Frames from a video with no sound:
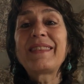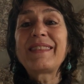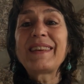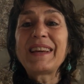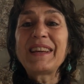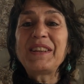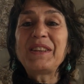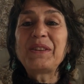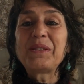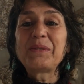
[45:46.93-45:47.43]

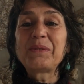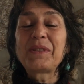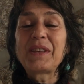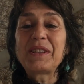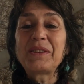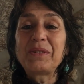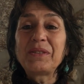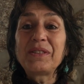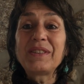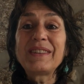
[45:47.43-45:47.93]
thank you
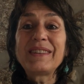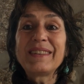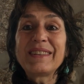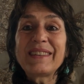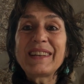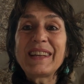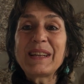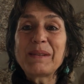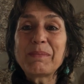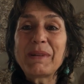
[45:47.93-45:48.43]
that you didn't
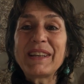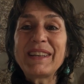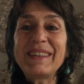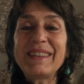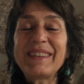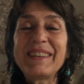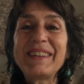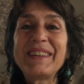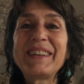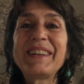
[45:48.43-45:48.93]
take my
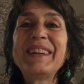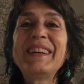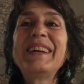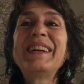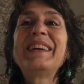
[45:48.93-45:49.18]
guitar,